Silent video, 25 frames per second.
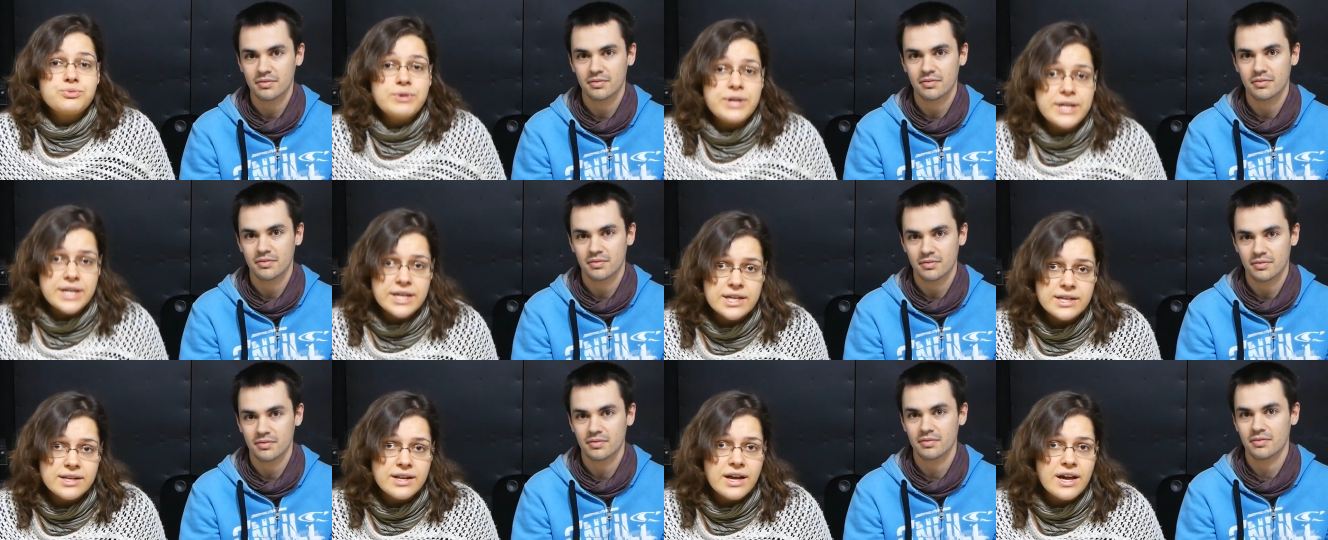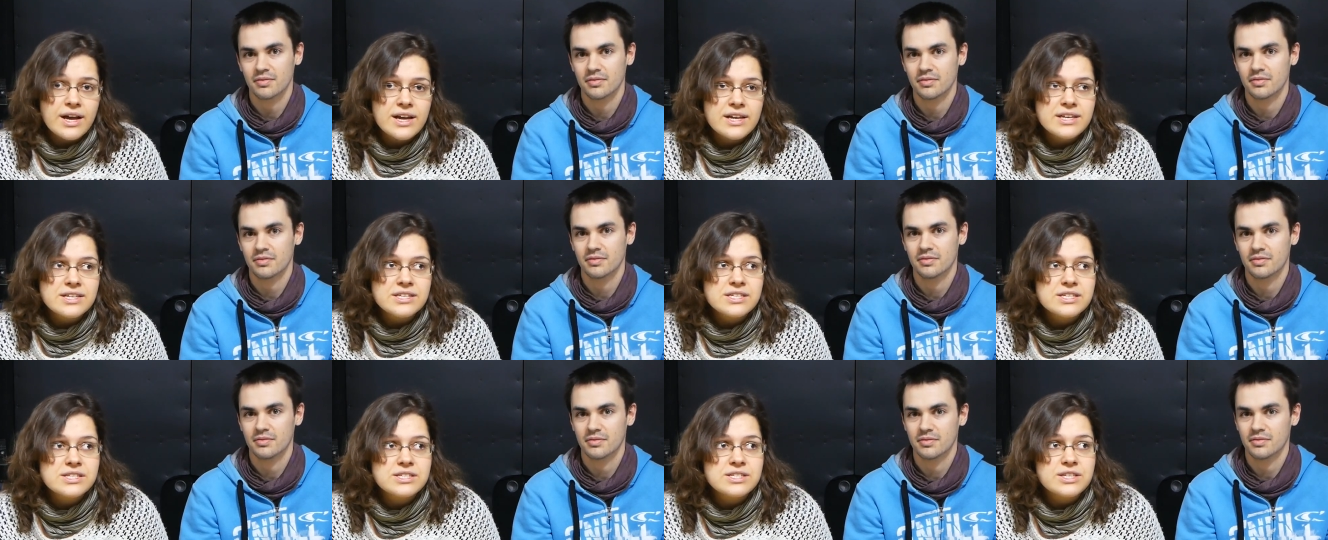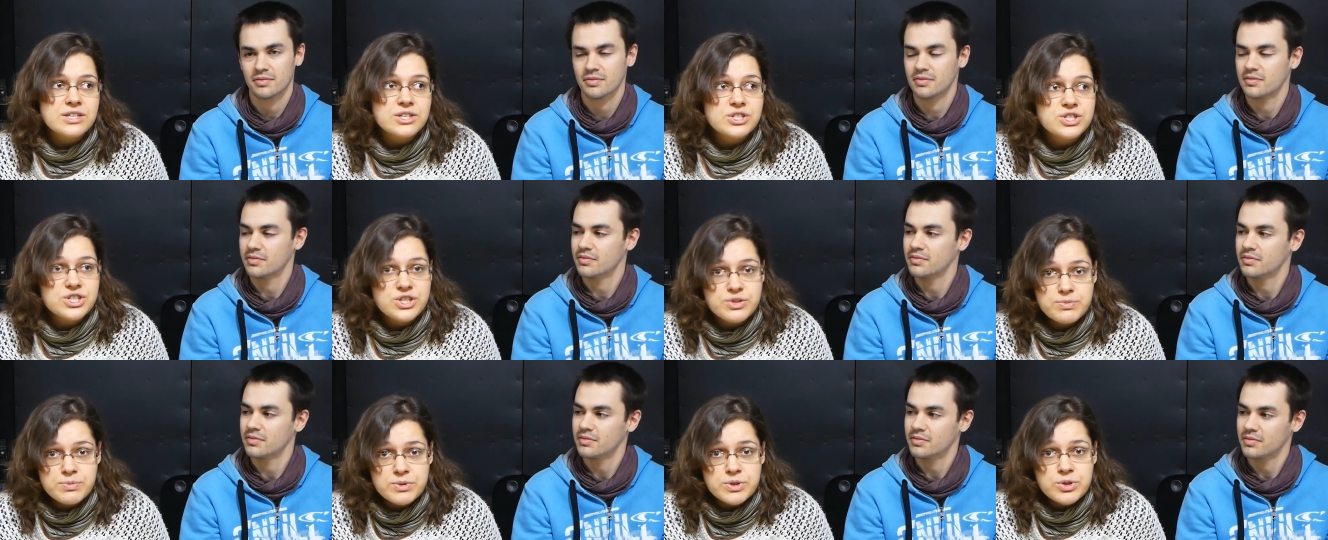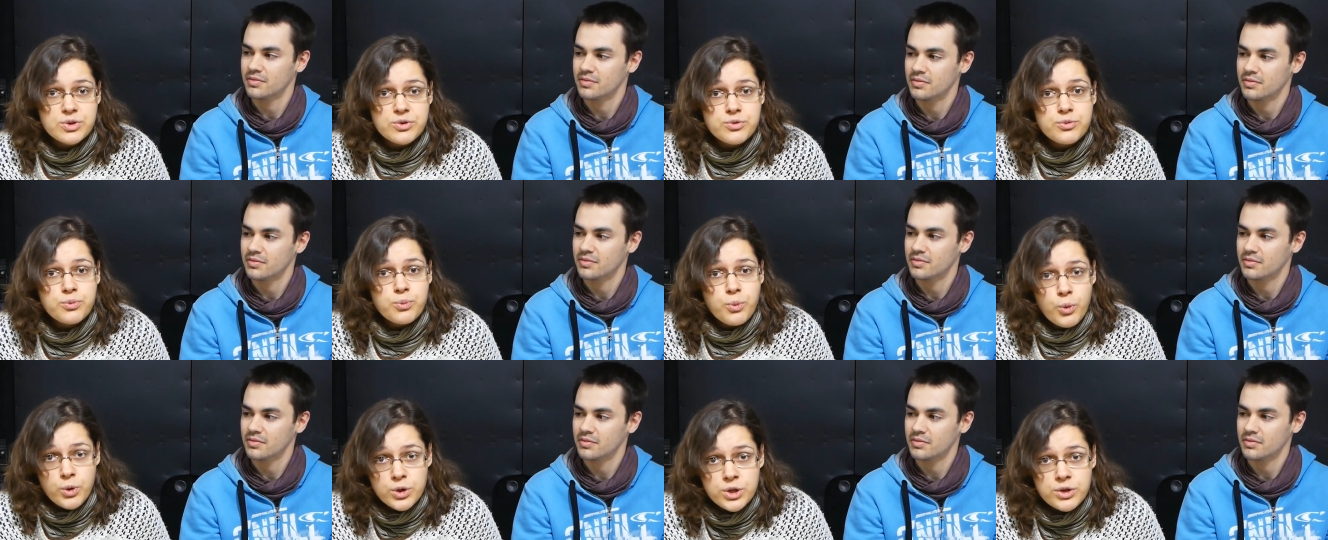Speaker 1: recognize the achievement
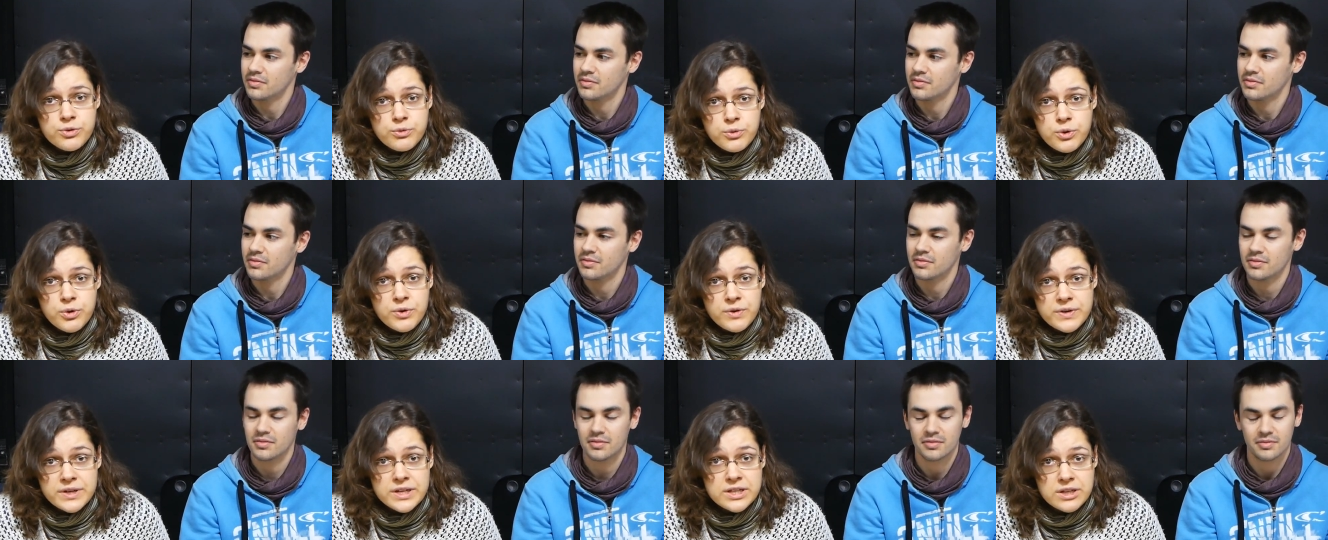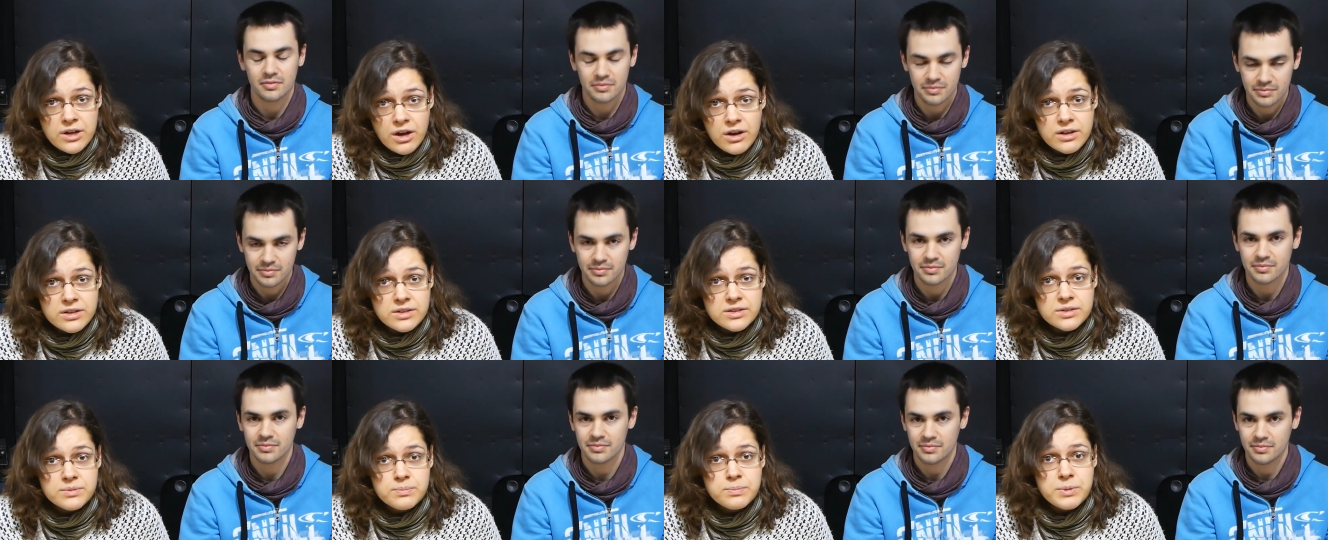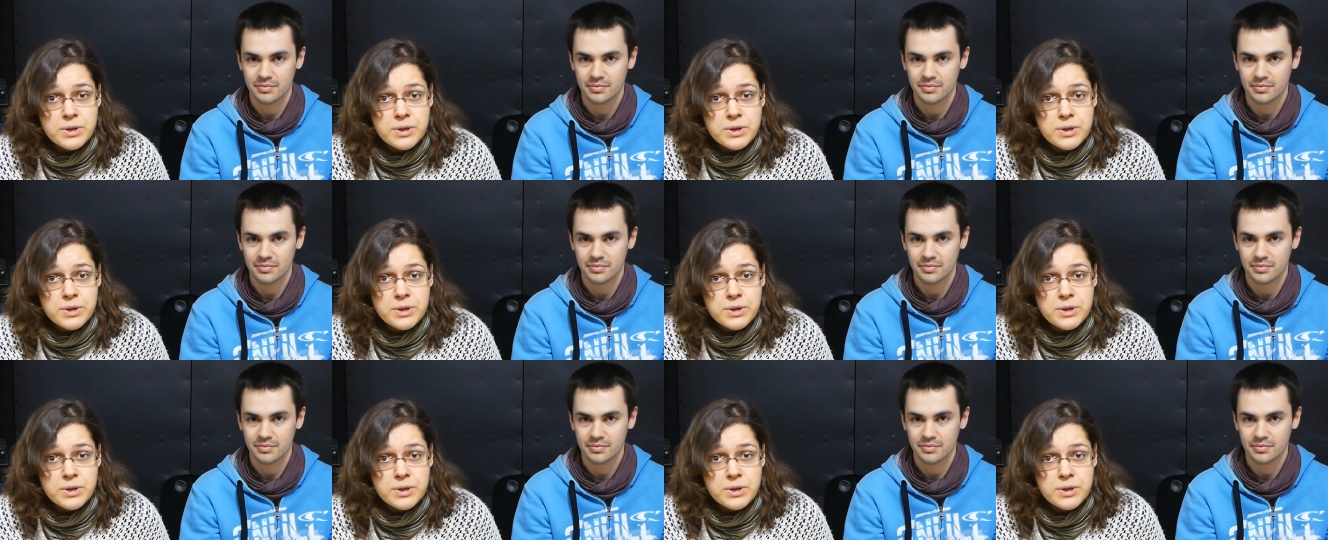of what you've already done,